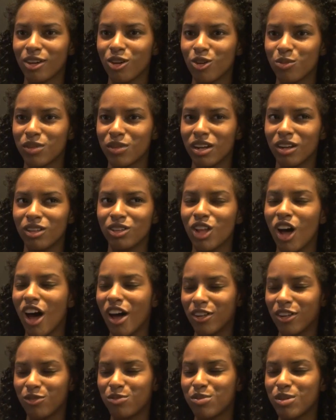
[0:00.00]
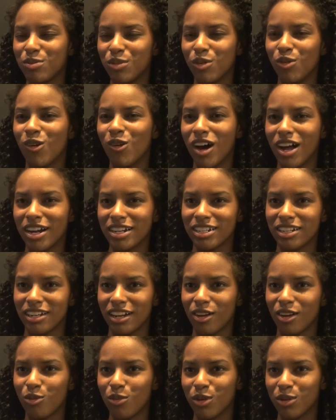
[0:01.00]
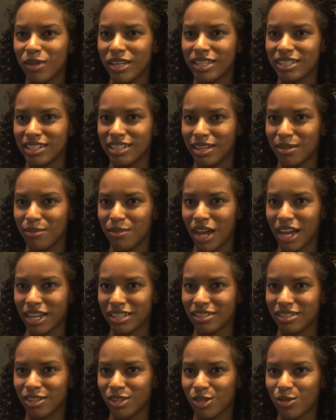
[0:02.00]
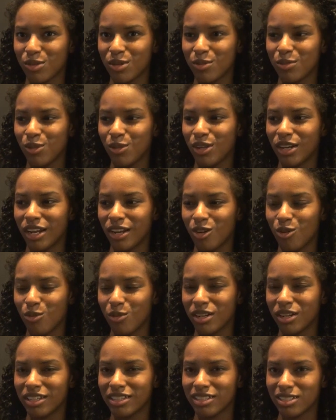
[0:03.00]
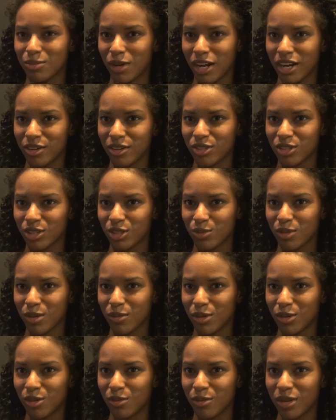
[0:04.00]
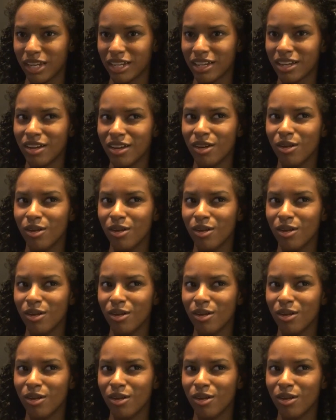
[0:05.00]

I hope that a lot of people watch, and I hope it makes an impact on other people, and I hope it inspires other people to make